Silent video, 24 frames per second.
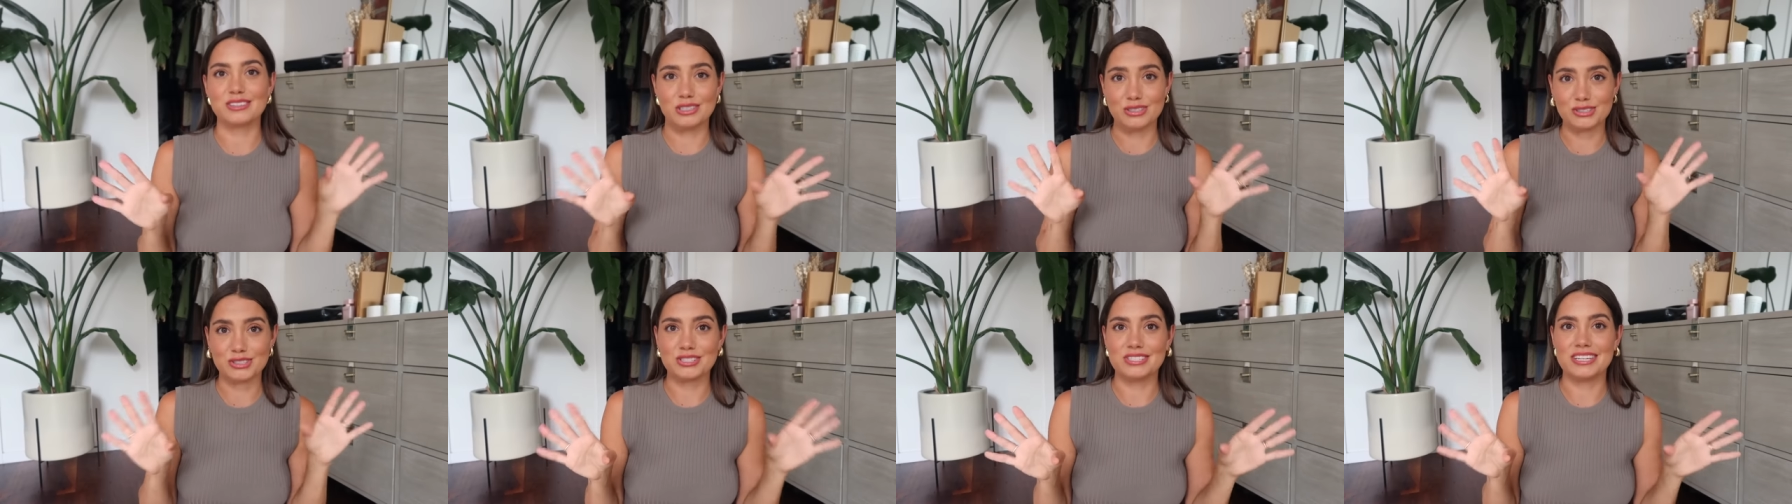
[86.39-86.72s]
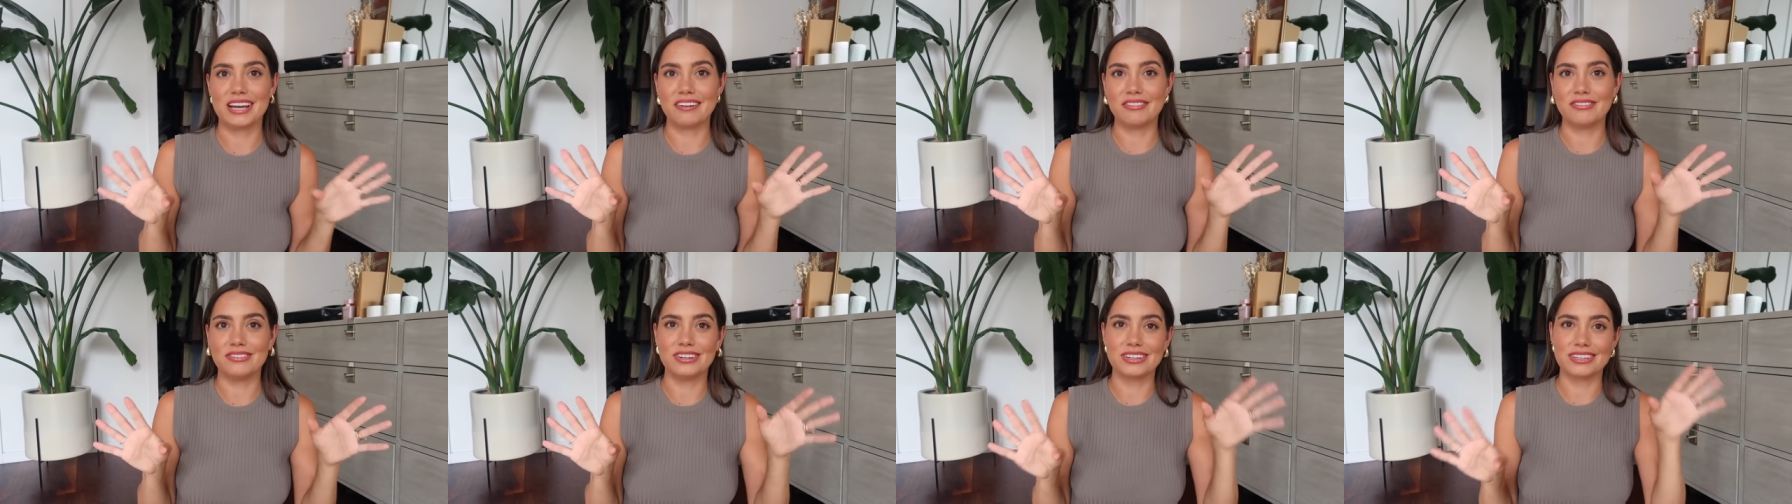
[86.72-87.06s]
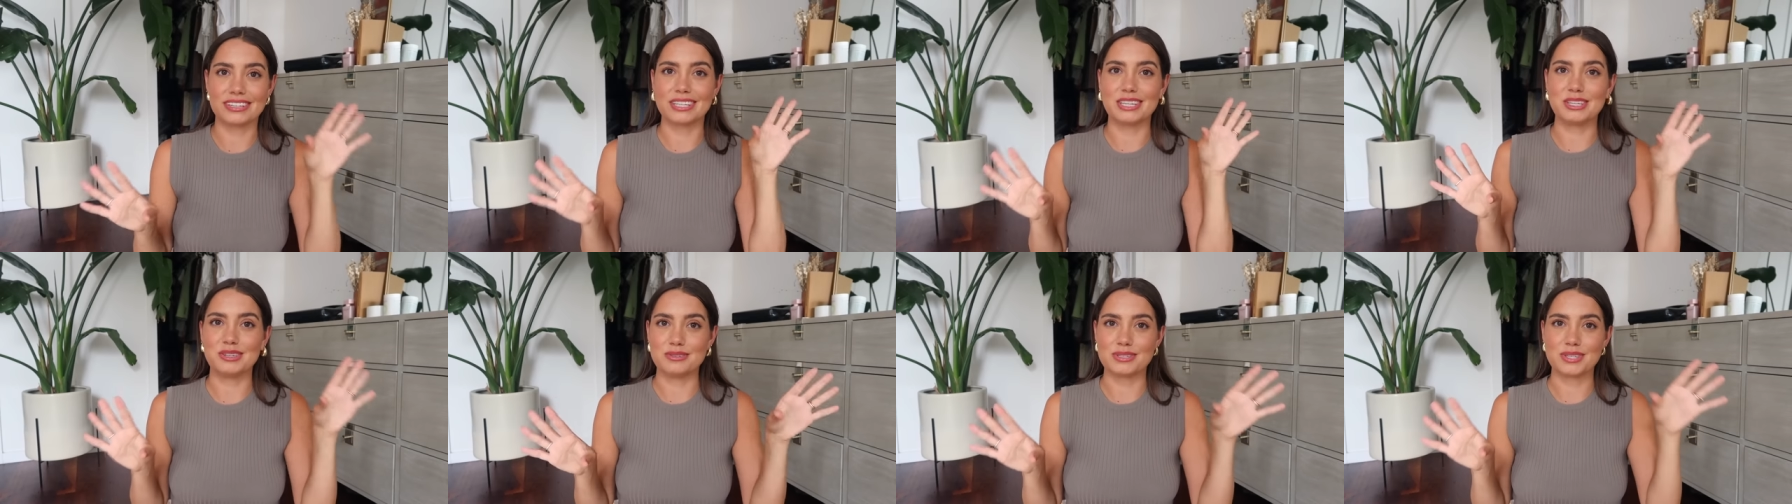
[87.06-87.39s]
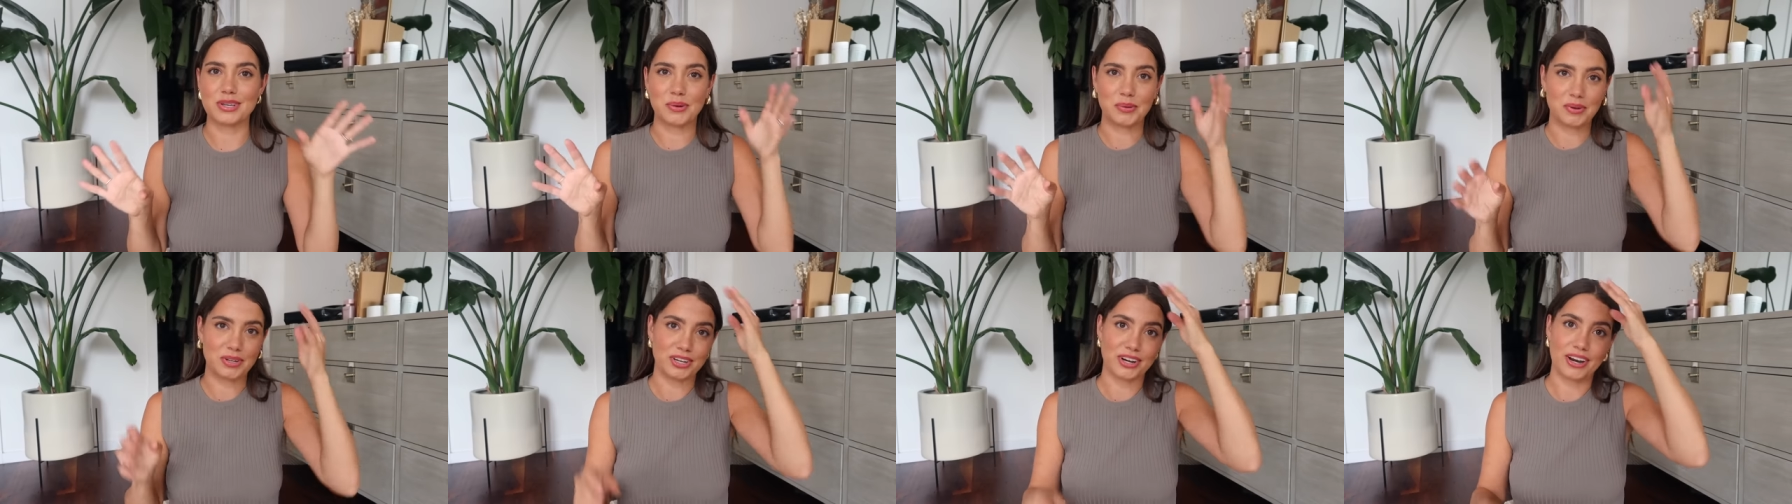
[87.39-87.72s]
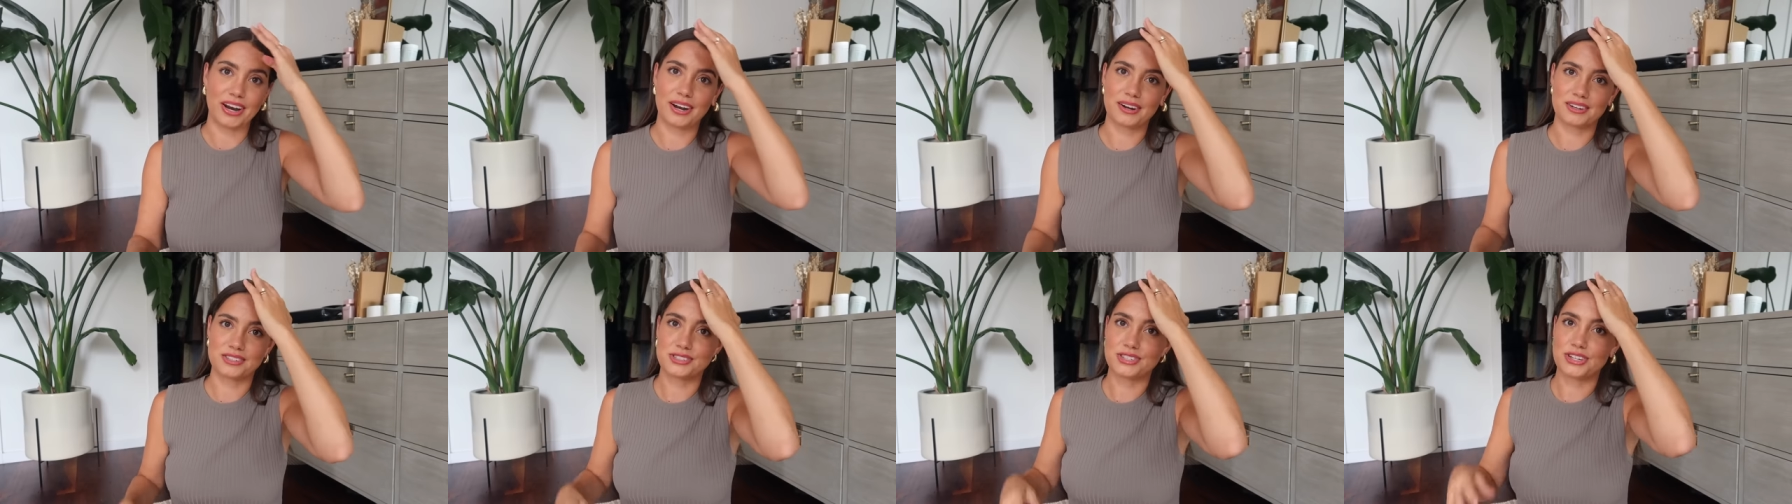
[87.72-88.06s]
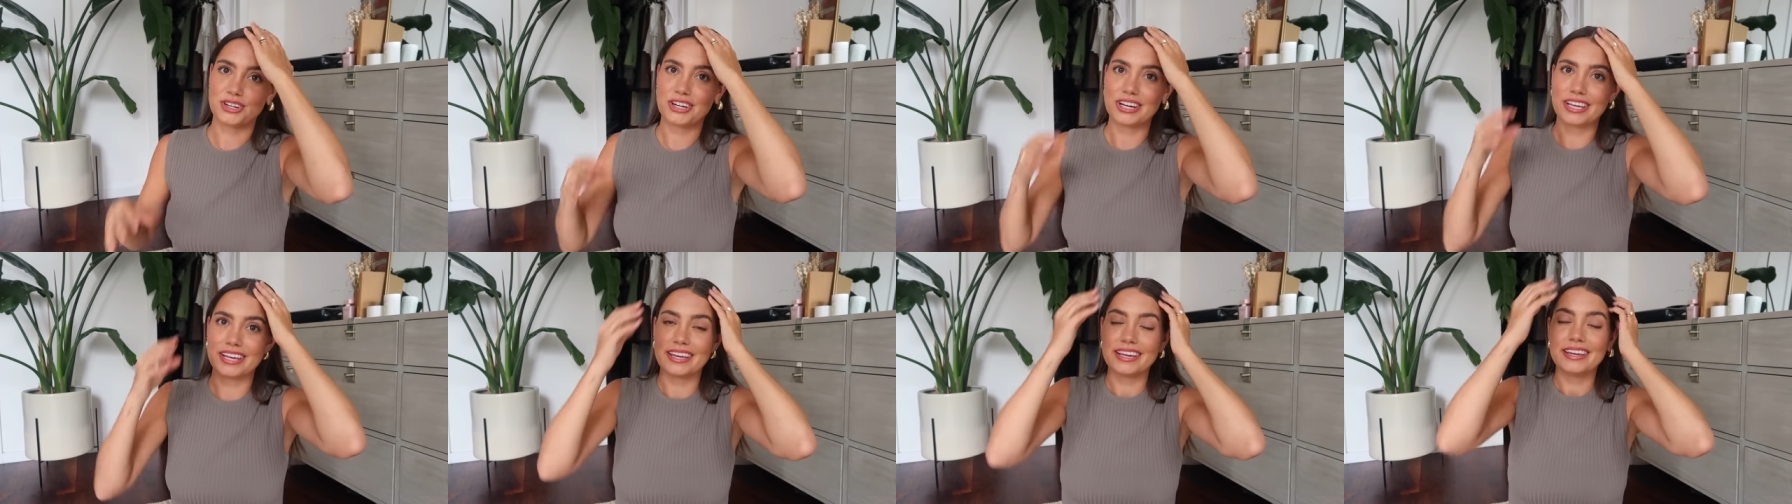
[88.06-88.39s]
you should definitely use it when your hair's
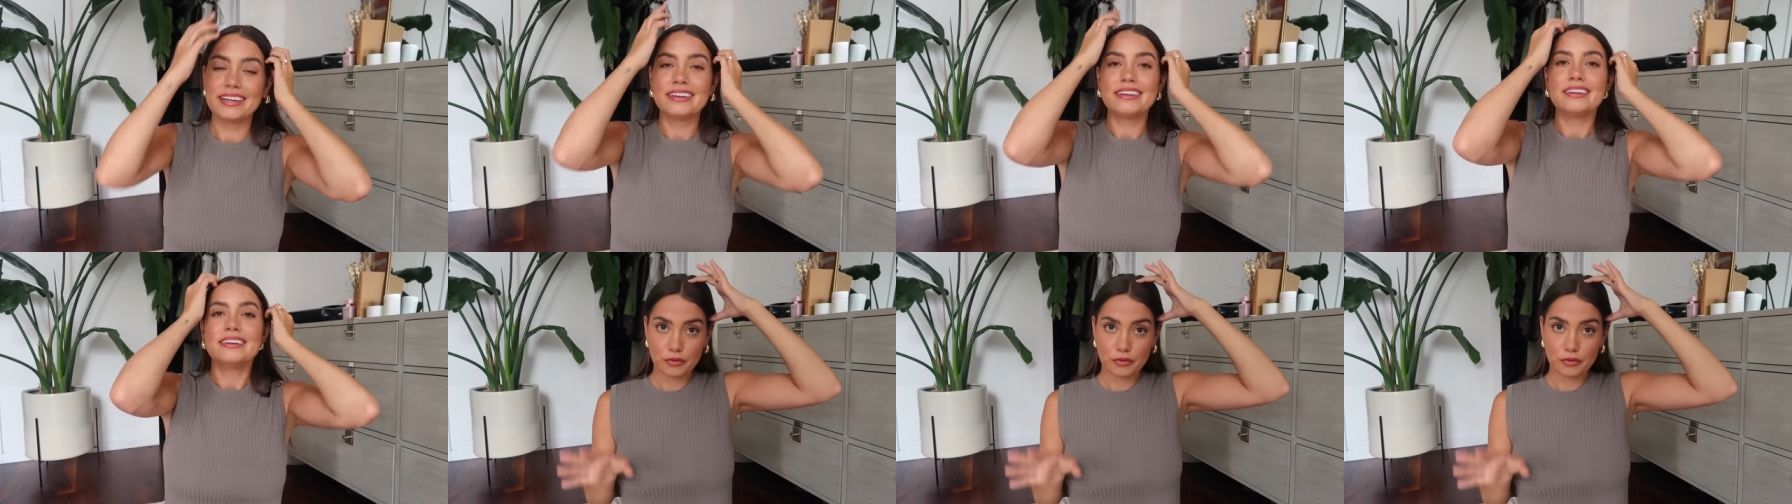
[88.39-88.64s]
dirty.